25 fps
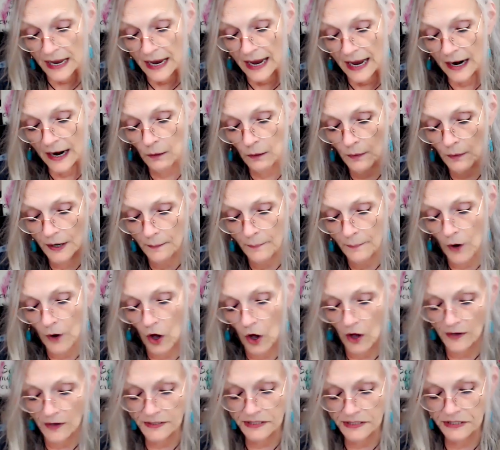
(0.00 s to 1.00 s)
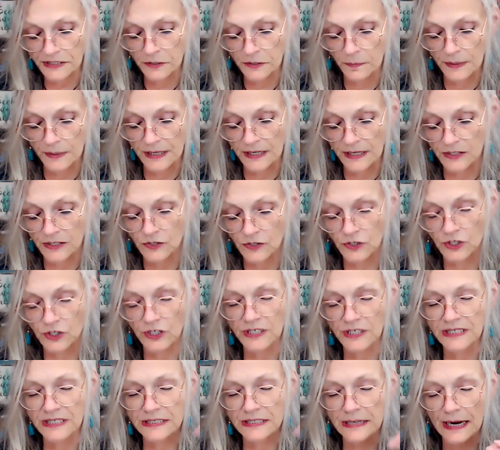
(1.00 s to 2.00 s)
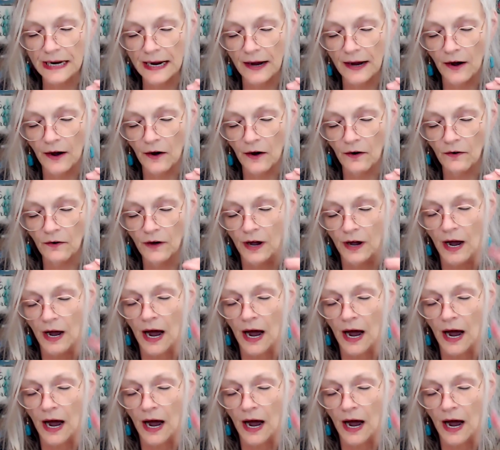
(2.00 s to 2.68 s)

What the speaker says: And I want to pause here because just now